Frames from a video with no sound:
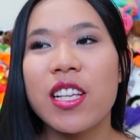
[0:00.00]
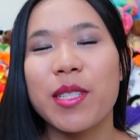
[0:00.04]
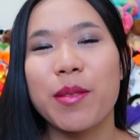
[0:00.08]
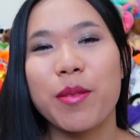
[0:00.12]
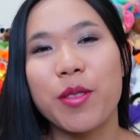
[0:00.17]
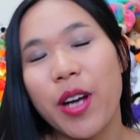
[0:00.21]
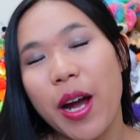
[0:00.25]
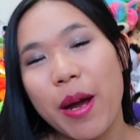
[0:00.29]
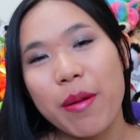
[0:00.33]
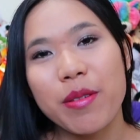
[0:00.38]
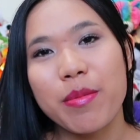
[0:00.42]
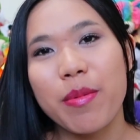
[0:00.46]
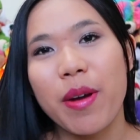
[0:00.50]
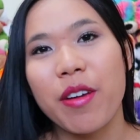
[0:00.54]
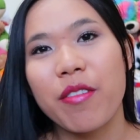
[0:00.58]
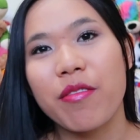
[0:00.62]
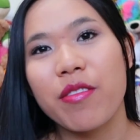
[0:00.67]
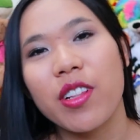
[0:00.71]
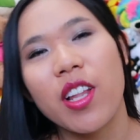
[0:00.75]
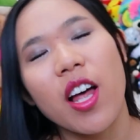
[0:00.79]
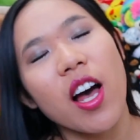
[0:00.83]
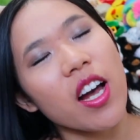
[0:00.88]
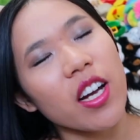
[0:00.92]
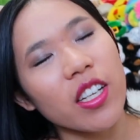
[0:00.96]
Subscribe to my
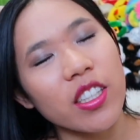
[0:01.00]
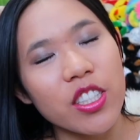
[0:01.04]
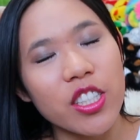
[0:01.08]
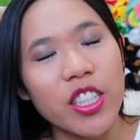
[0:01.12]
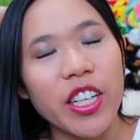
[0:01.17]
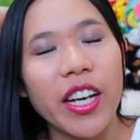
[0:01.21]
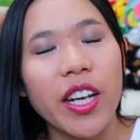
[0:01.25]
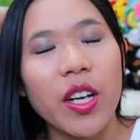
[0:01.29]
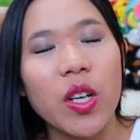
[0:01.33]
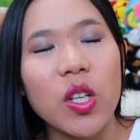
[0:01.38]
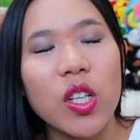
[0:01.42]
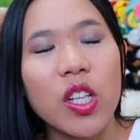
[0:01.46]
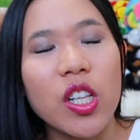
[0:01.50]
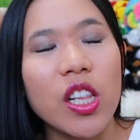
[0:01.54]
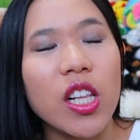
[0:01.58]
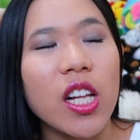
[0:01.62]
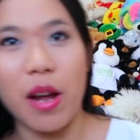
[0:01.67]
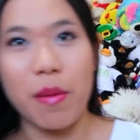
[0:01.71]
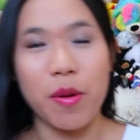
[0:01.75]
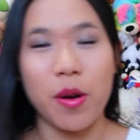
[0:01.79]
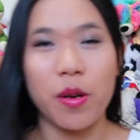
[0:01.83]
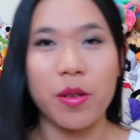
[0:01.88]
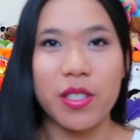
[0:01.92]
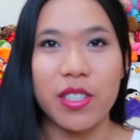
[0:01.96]
vlog channel.
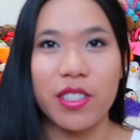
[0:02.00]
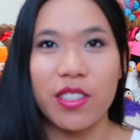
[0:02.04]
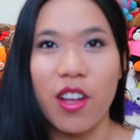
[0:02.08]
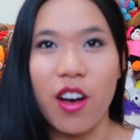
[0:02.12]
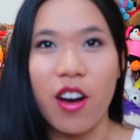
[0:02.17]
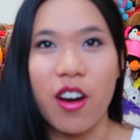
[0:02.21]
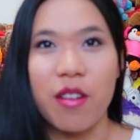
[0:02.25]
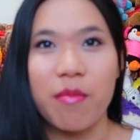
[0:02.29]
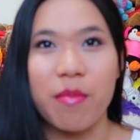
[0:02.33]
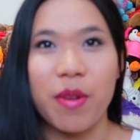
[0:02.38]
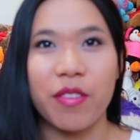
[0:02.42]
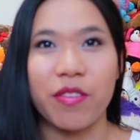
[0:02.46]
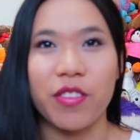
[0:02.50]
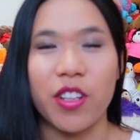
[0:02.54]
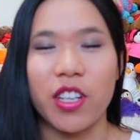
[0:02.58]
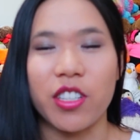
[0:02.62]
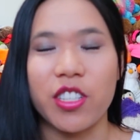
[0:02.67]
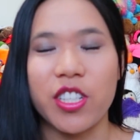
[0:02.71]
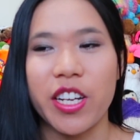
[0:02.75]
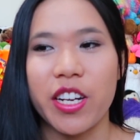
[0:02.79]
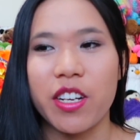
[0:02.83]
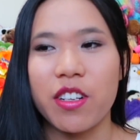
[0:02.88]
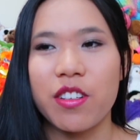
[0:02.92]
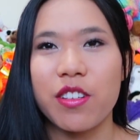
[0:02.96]
I post a lot on my
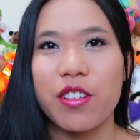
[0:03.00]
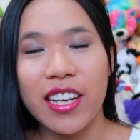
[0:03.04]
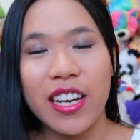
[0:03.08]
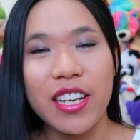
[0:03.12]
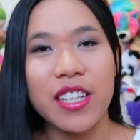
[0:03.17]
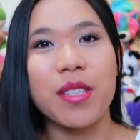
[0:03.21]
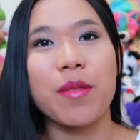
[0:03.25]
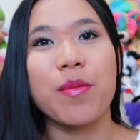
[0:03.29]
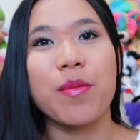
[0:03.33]
vlog channel. Yeah,